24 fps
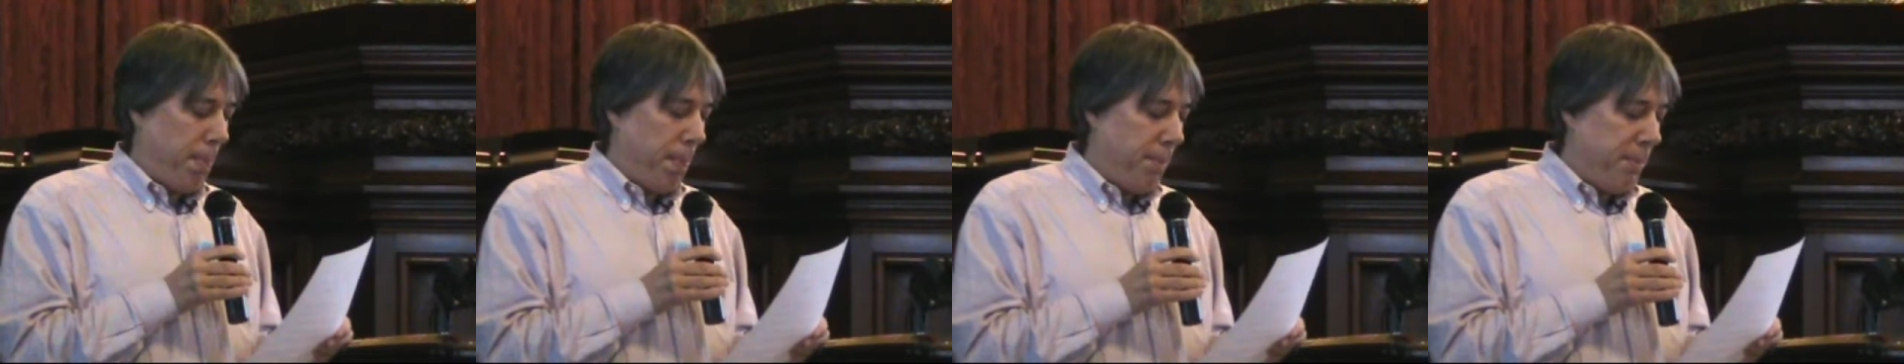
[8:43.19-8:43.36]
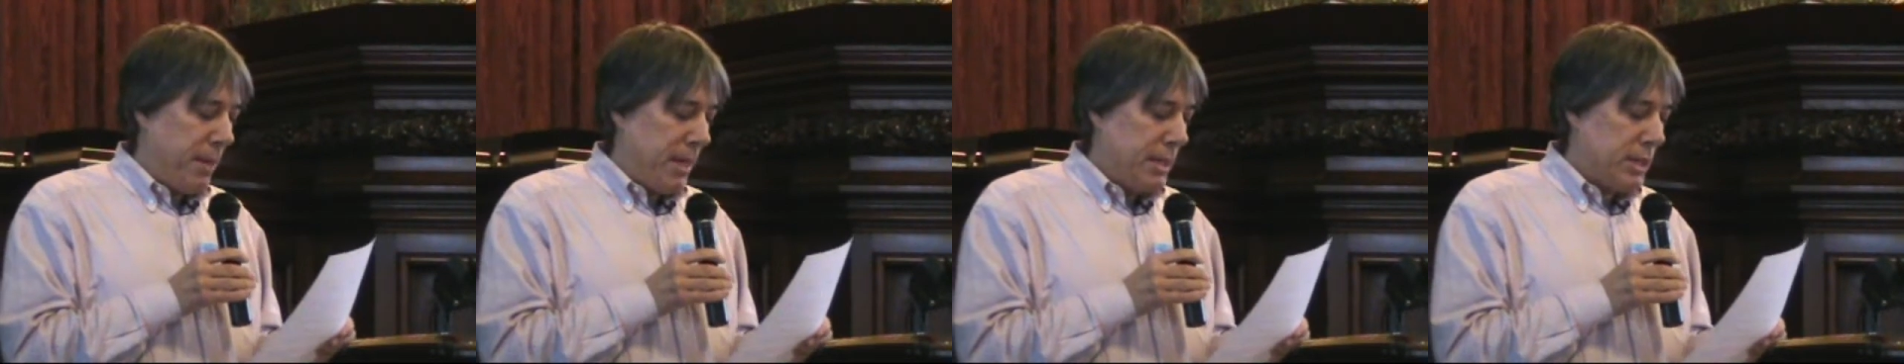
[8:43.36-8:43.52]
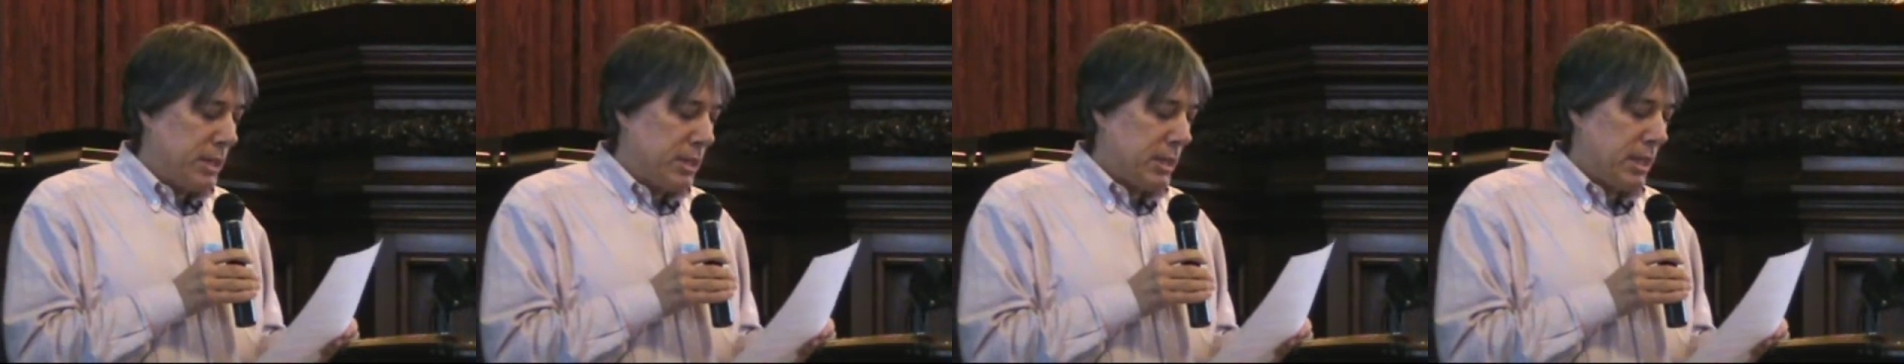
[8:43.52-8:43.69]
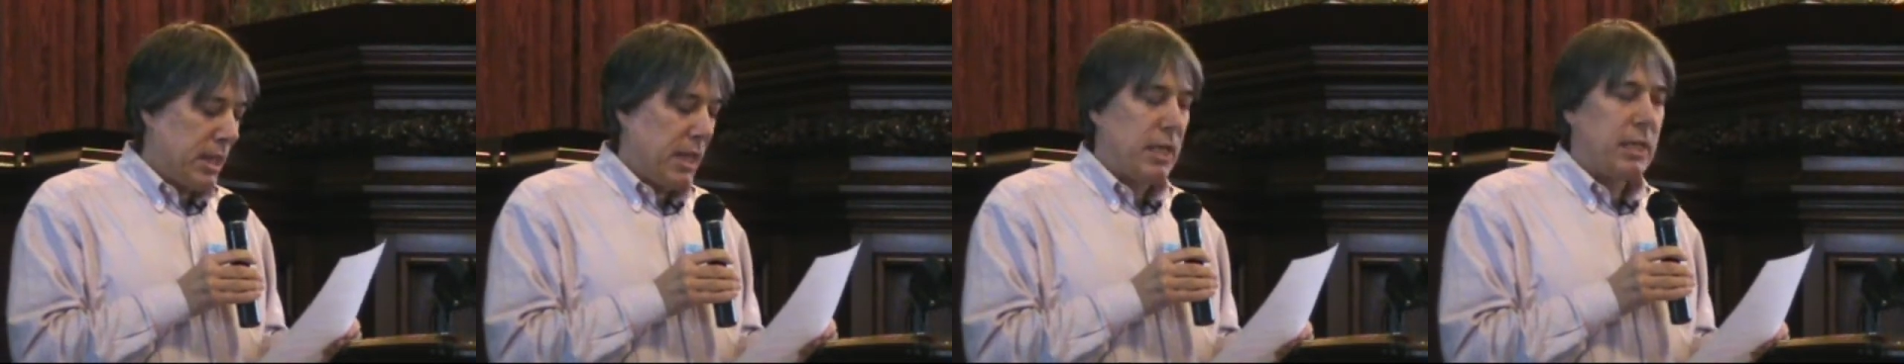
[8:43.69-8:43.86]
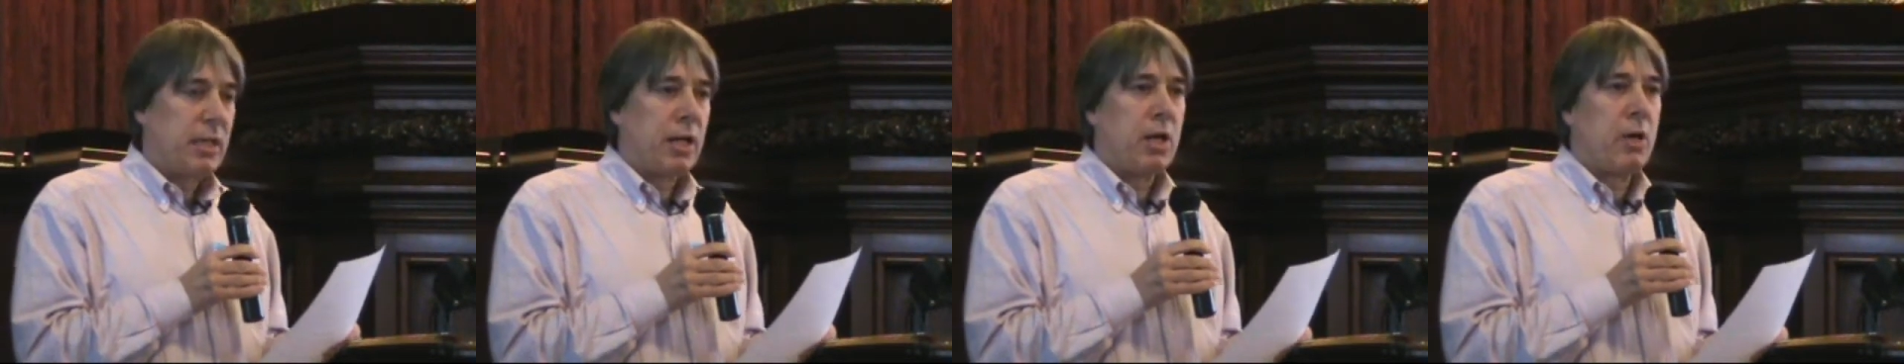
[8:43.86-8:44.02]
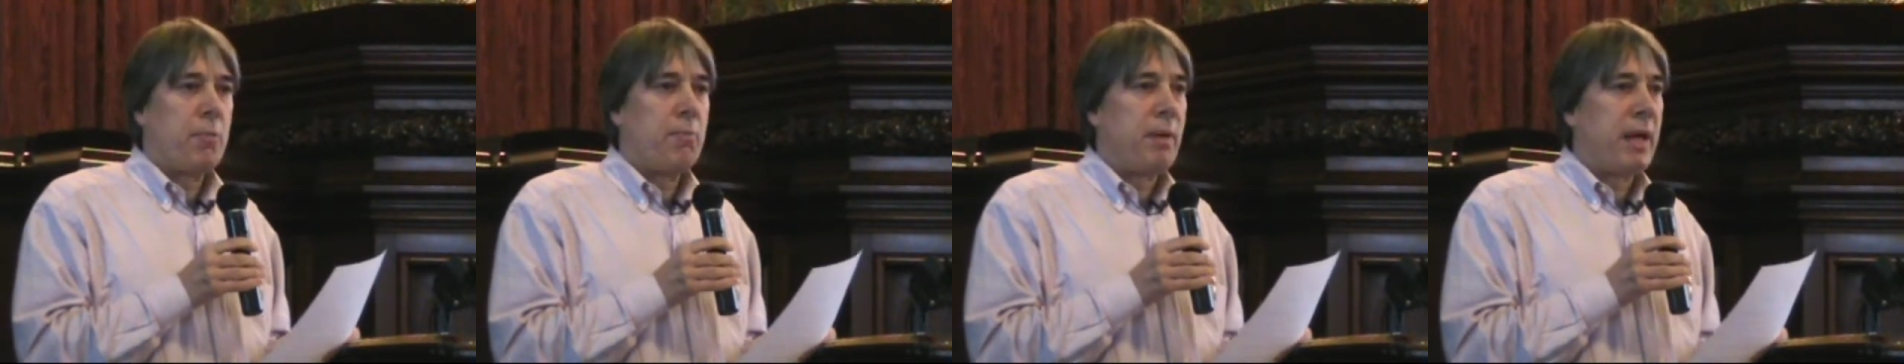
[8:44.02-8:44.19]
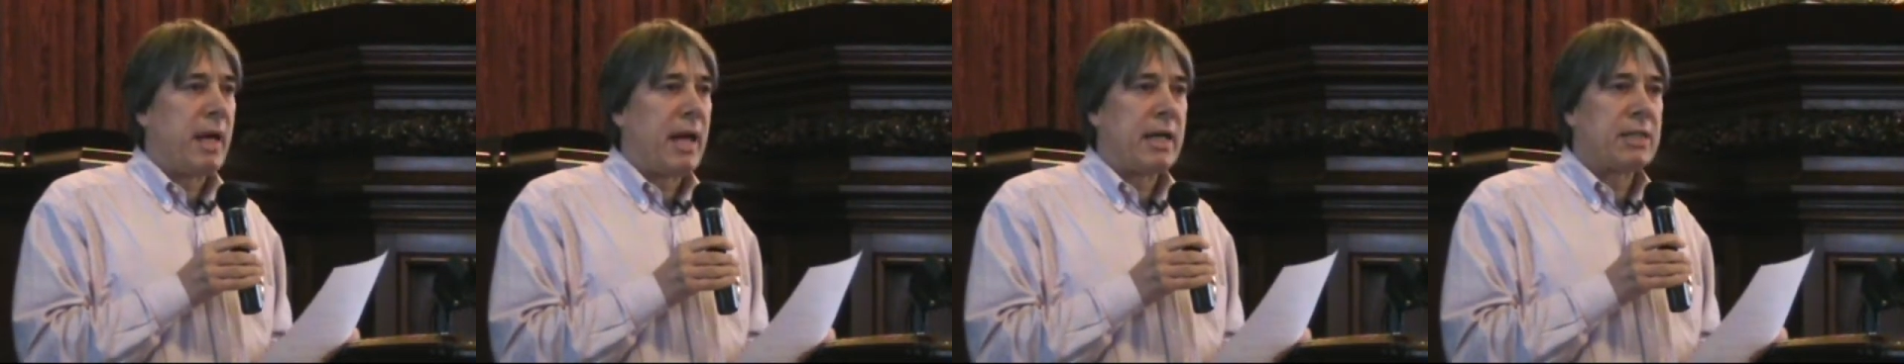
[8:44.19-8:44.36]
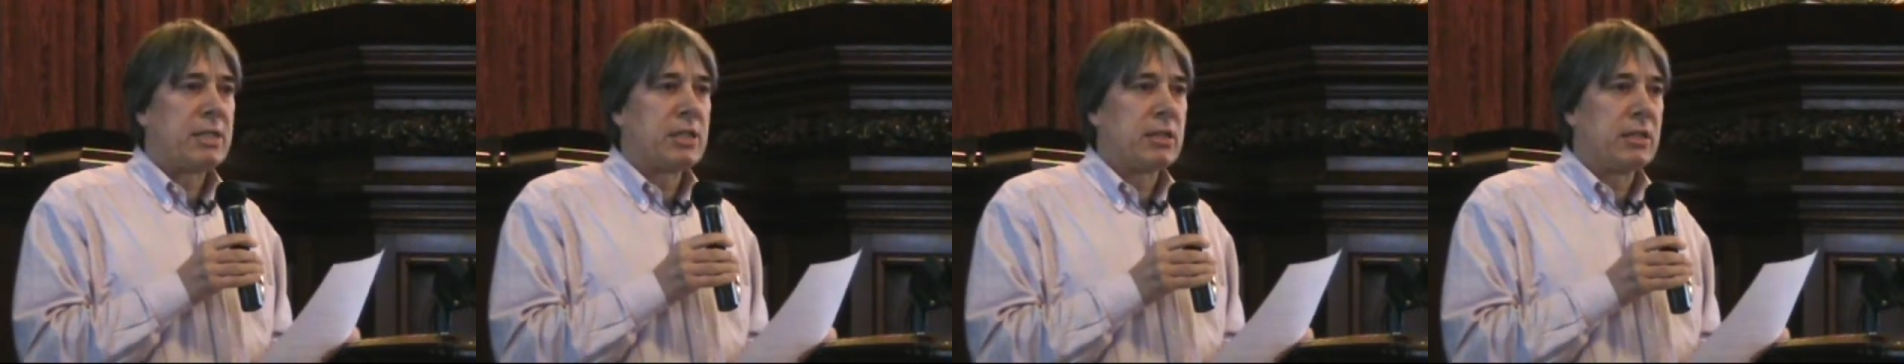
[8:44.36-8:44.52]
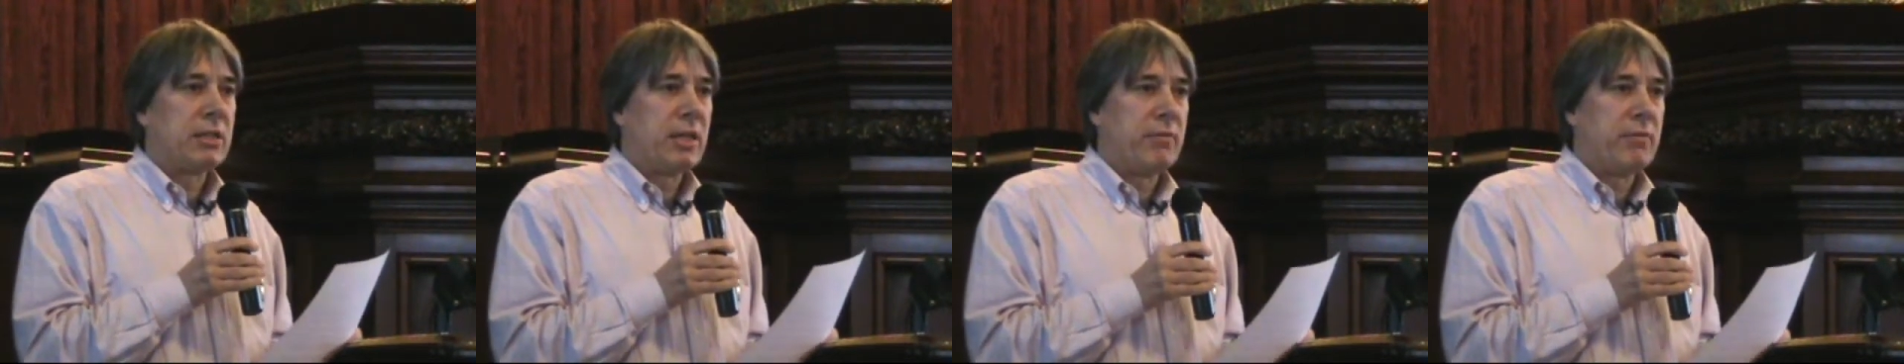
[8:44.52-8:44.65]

based on our past